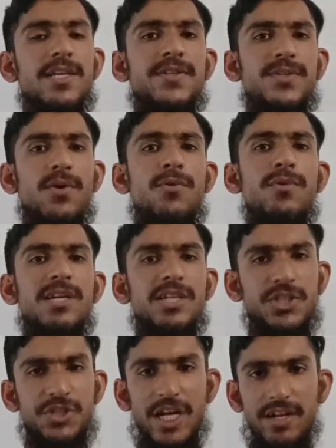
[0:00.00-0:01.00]
So
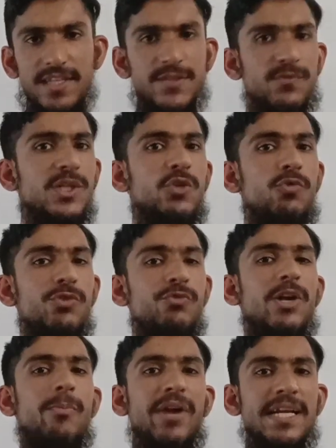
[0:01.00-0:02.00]
share this video with
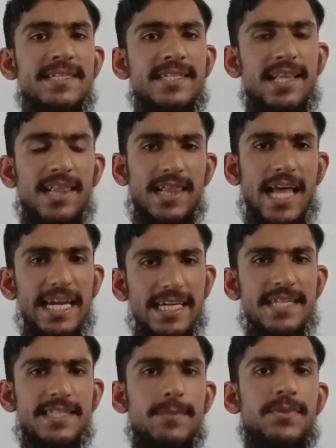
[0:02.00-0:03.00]
your friends, like
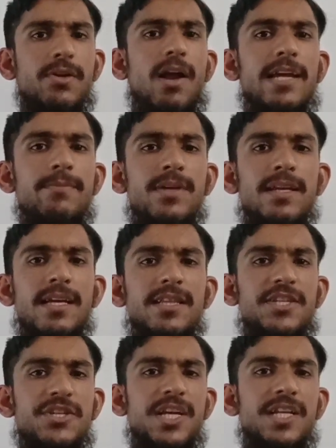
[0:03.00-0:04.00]
and subscribe
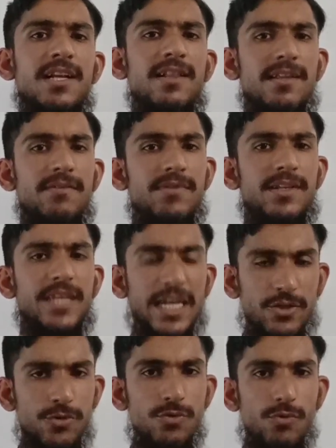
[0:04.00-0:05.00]
the channel.
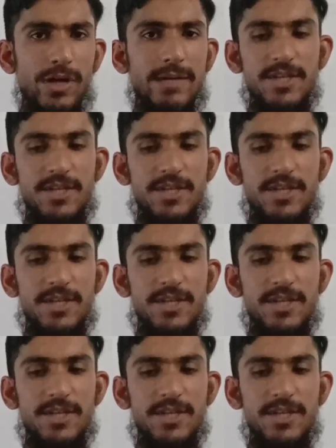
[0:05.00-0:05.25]
Thank you very